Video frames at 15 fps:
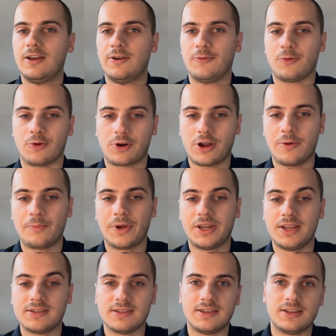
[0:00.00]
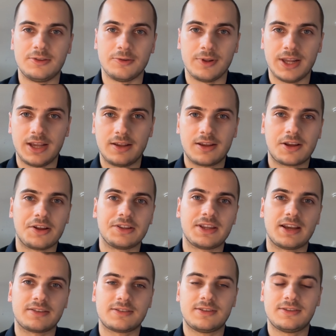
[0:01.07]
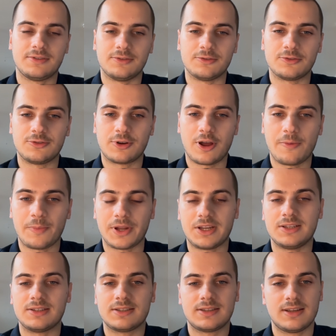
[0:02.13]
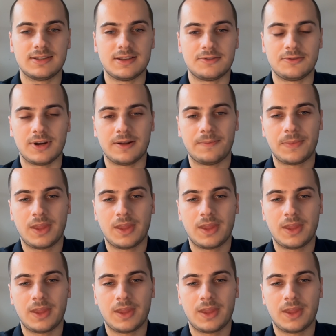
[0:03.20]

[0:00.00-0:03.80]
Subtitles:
for companies, and then you link contacts to companies, etc.